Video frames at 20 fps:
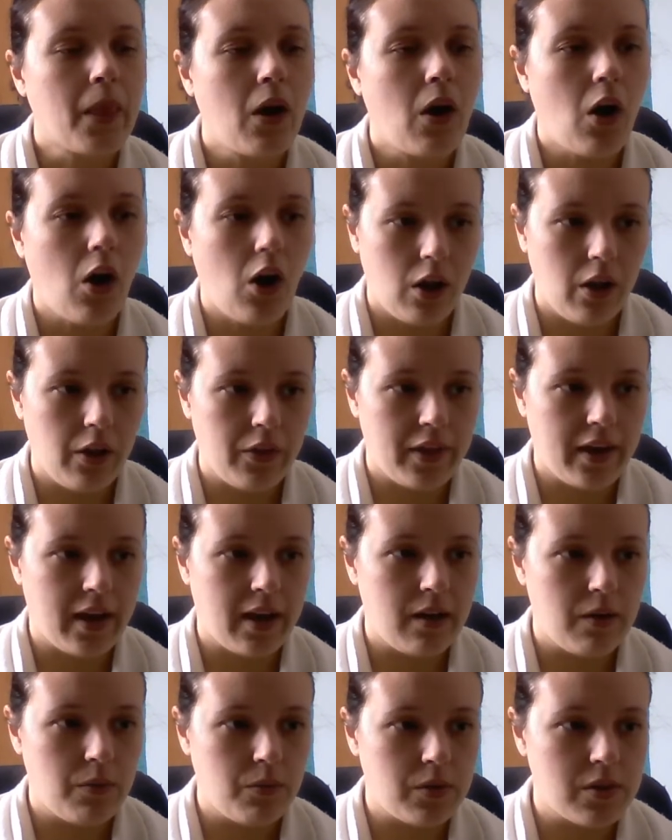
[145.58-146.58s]
all
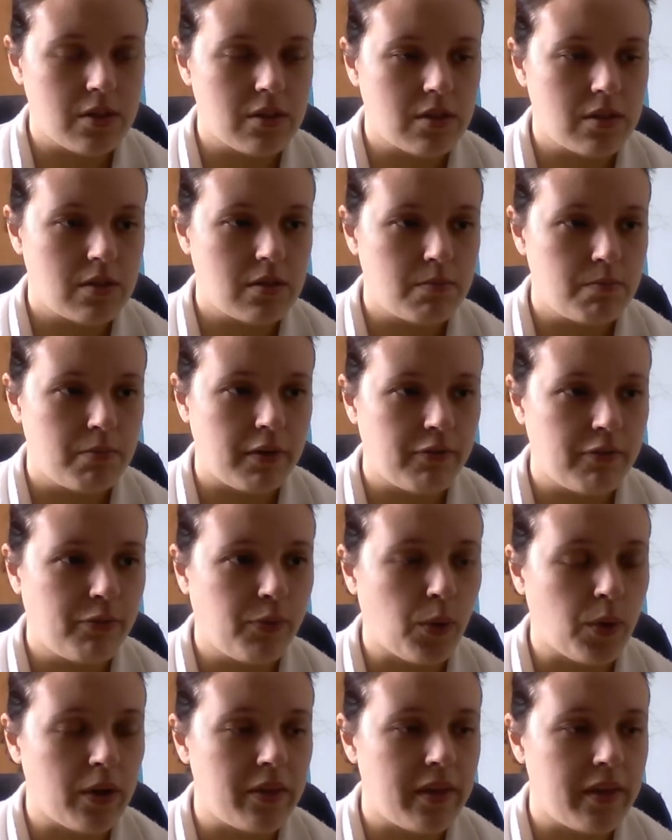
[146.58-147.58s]
that was
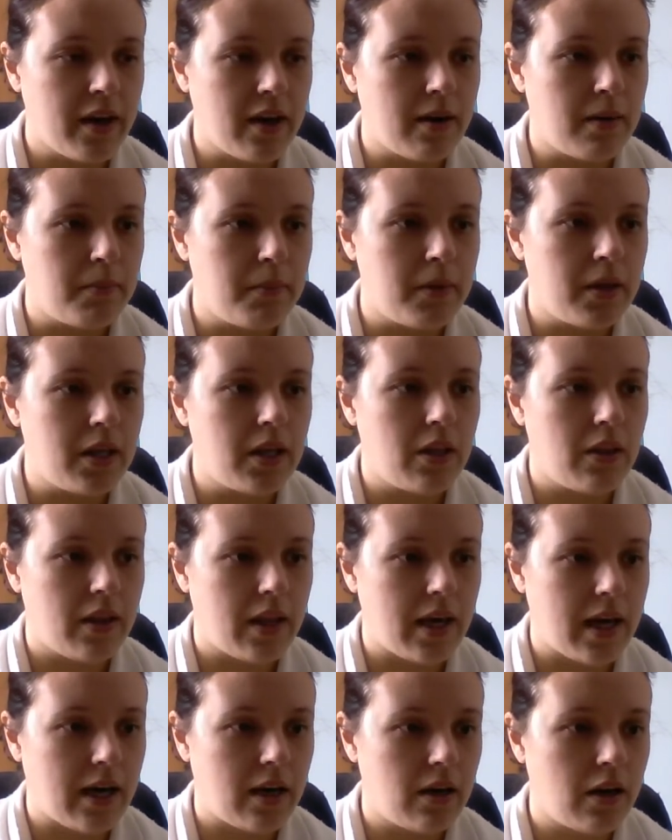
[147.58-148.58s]
before them in
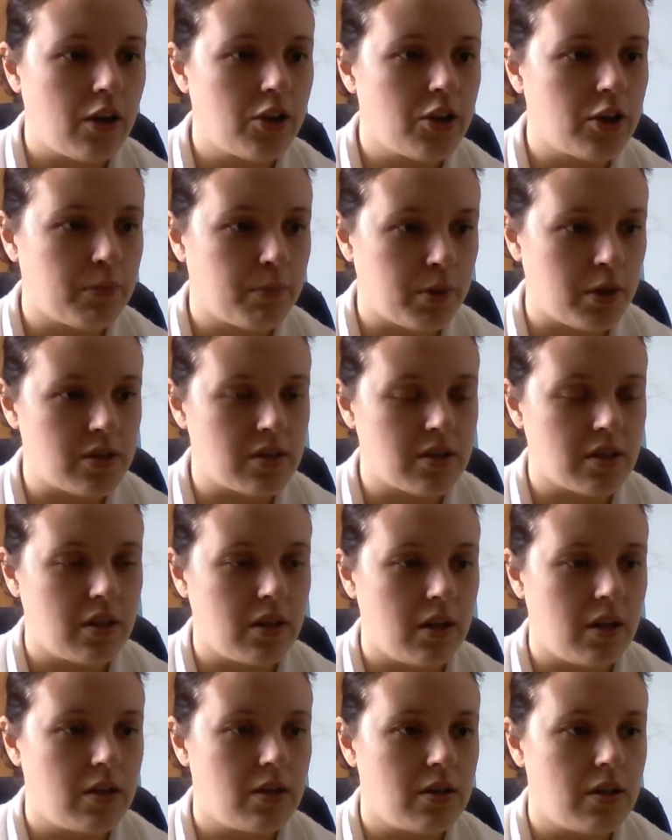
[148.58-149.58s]
that other
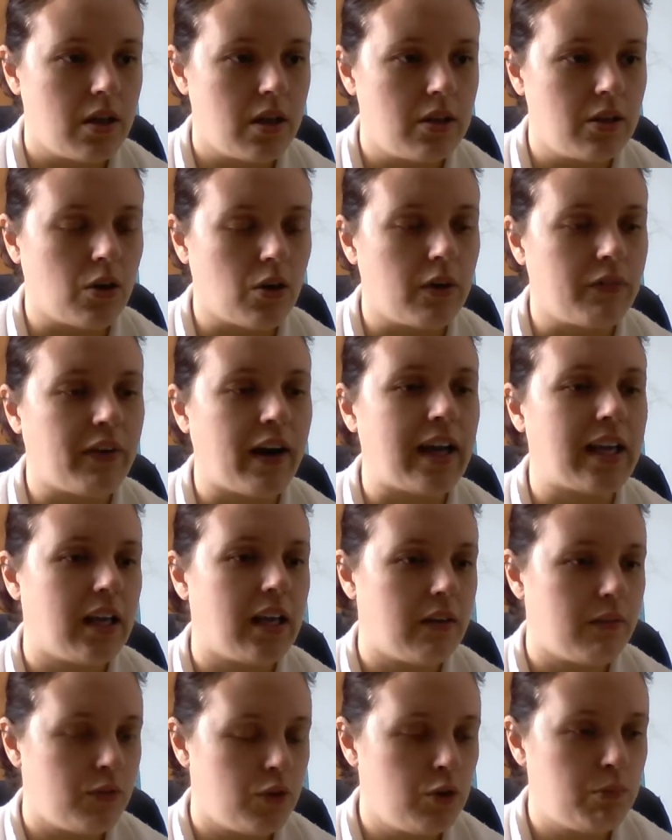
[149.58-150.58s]
person. You know, if I
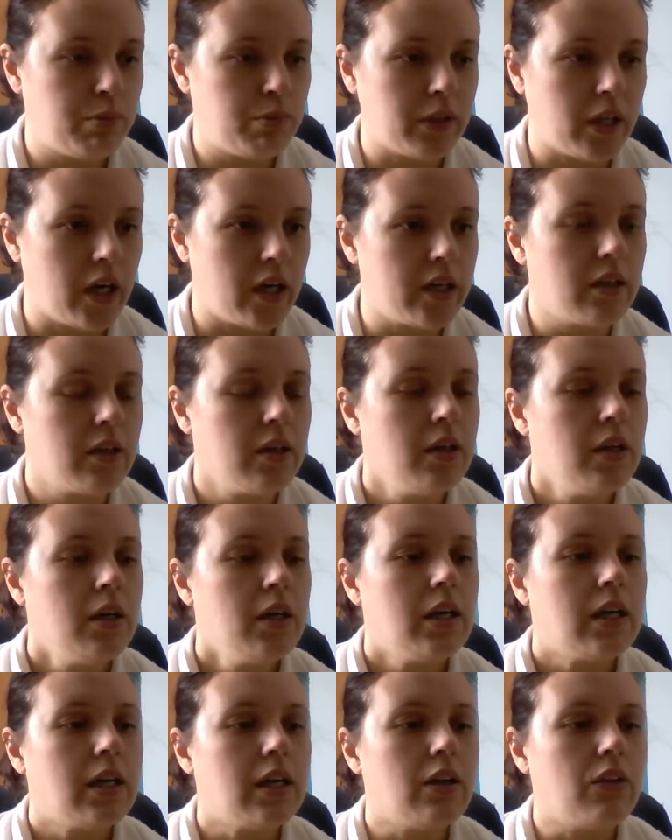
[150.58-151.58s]
gave you blood
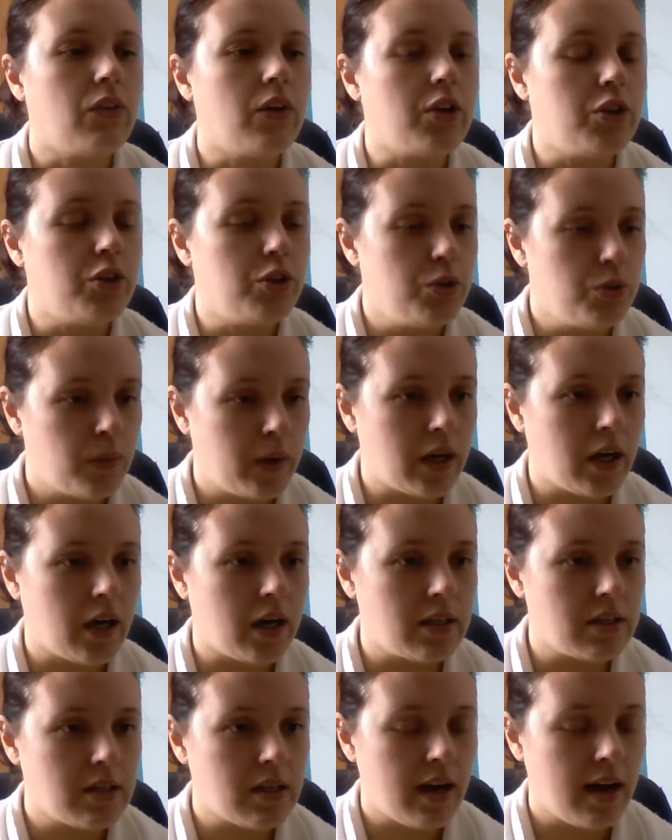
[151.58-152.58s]
and then you went
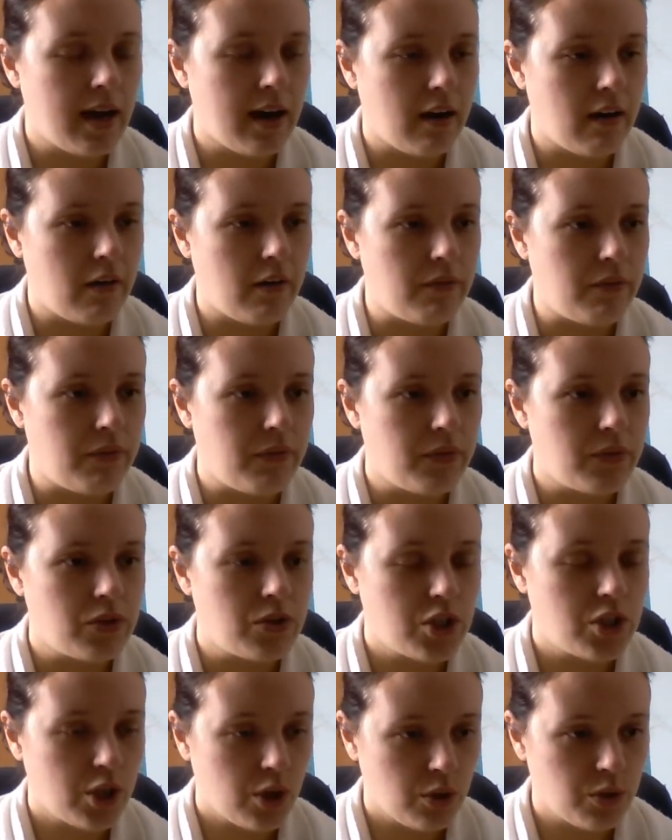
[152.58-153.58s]
on to have
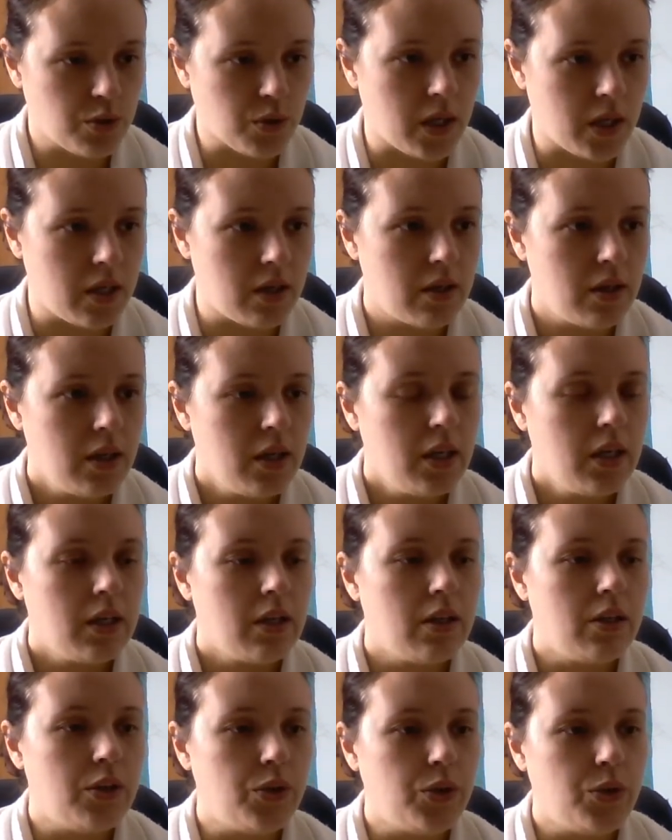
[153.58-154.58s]
children,
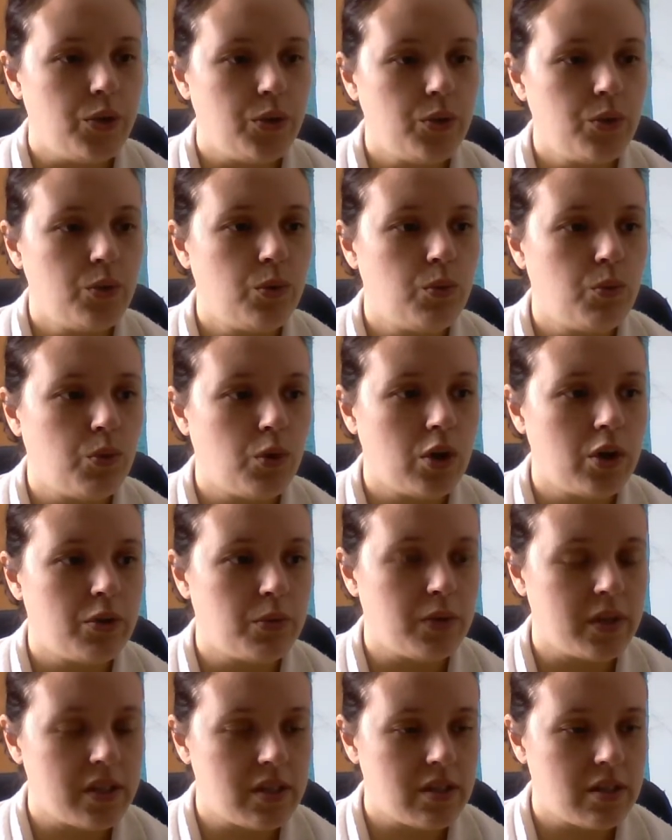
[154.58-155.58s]

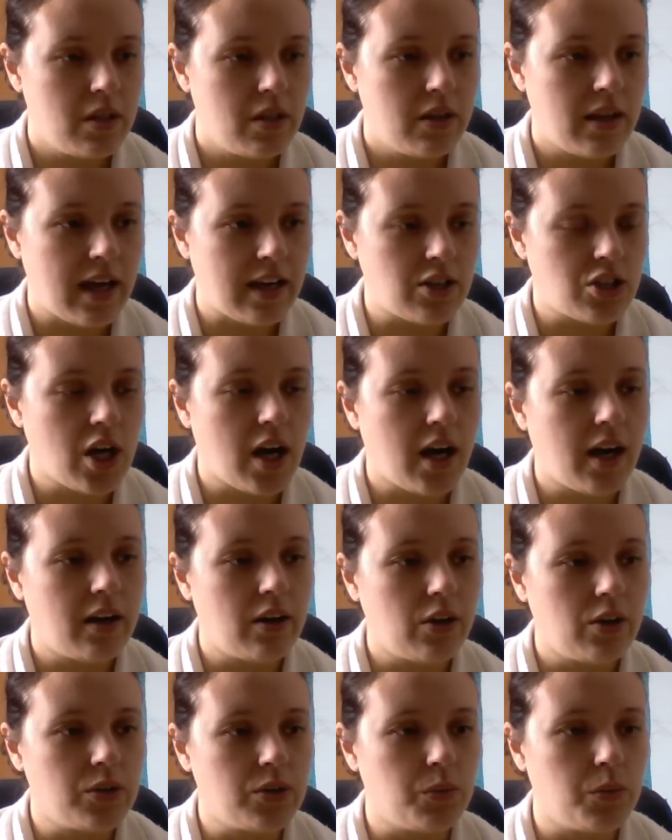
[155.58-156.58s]
that
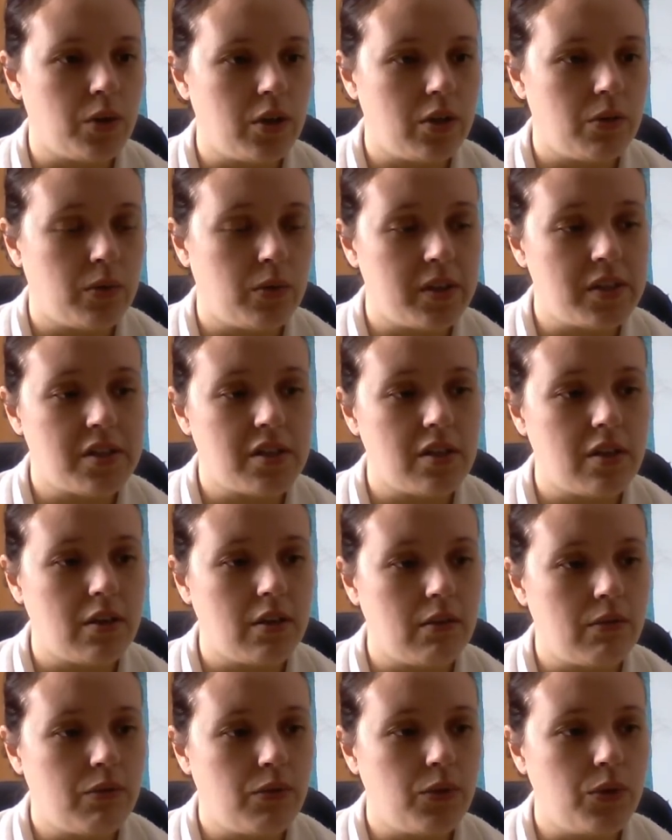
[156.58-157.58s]
child would
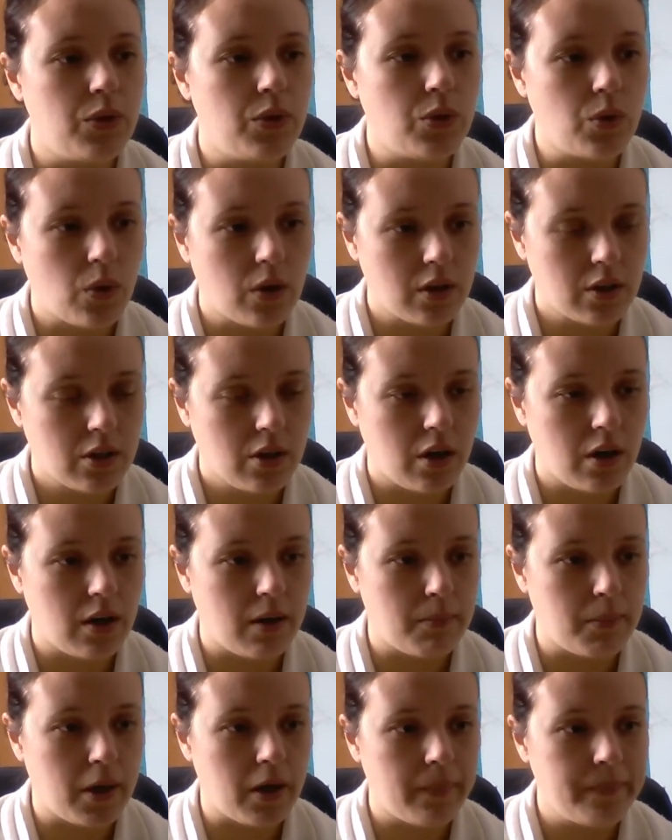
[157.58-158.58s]
receive your
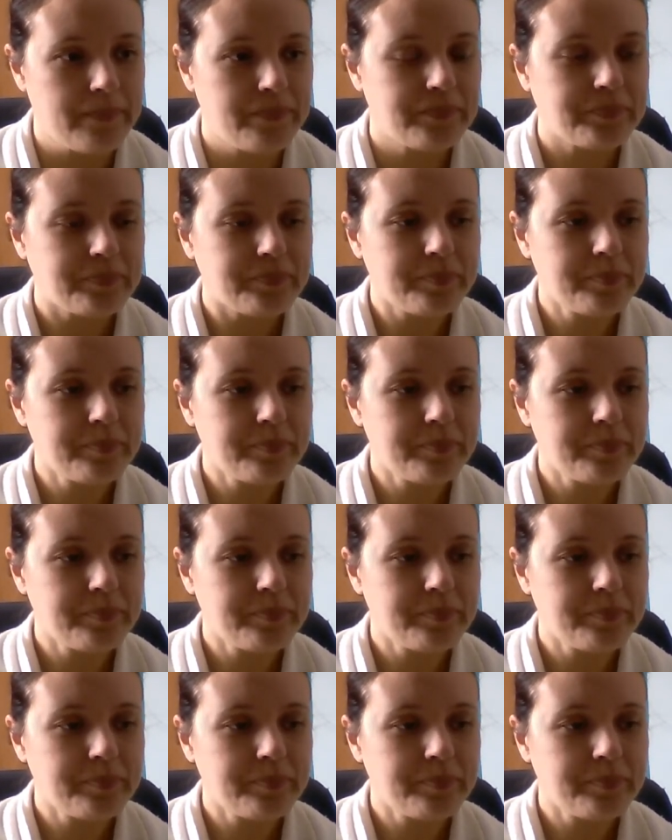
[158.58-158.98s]
karma,